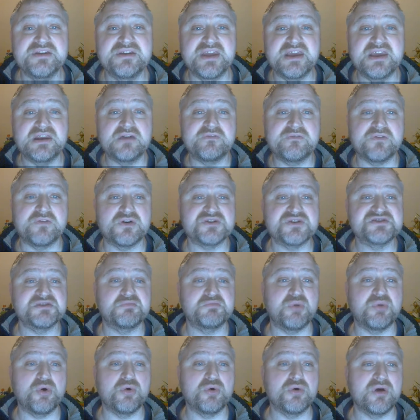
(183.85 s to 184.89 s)
Nina, for her
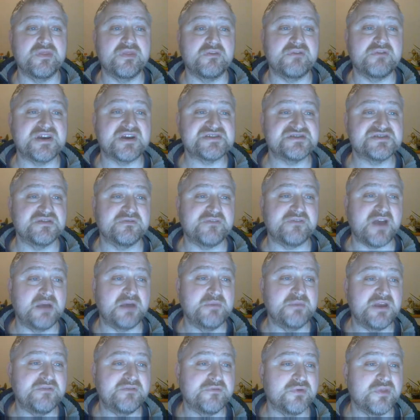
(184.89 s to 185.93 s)
support and the rest of the
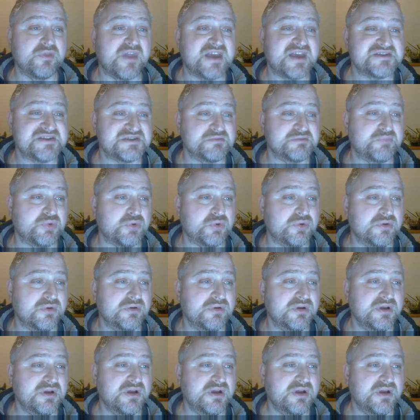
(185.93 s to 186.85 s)
family for their support,